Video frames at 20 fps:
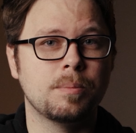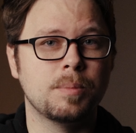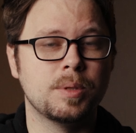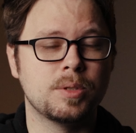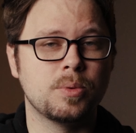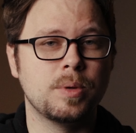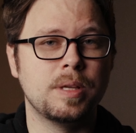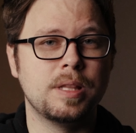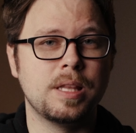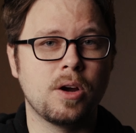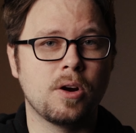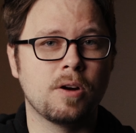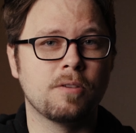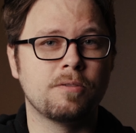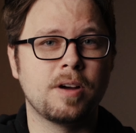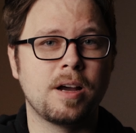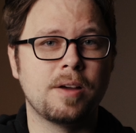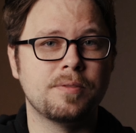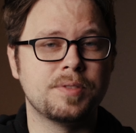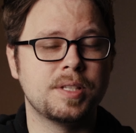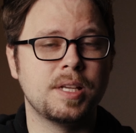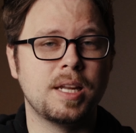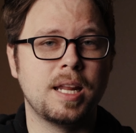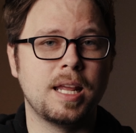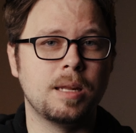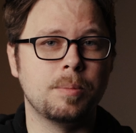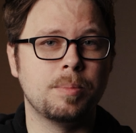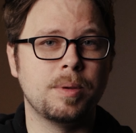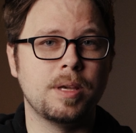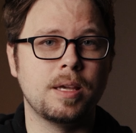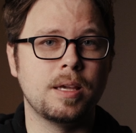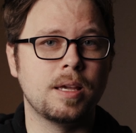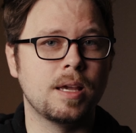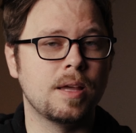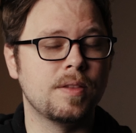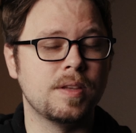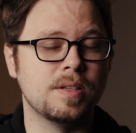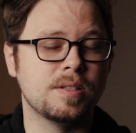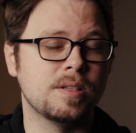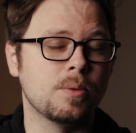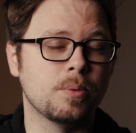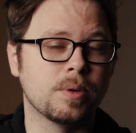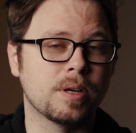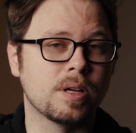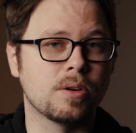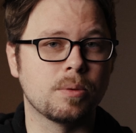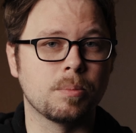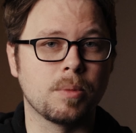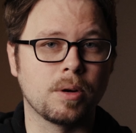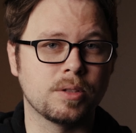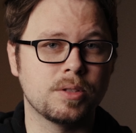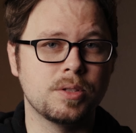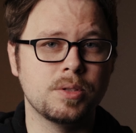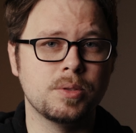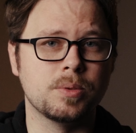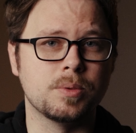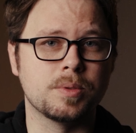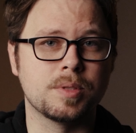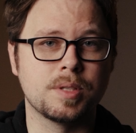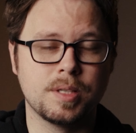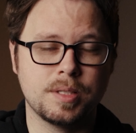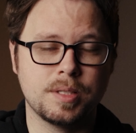between the R5's 1080p and the C100 Mark II's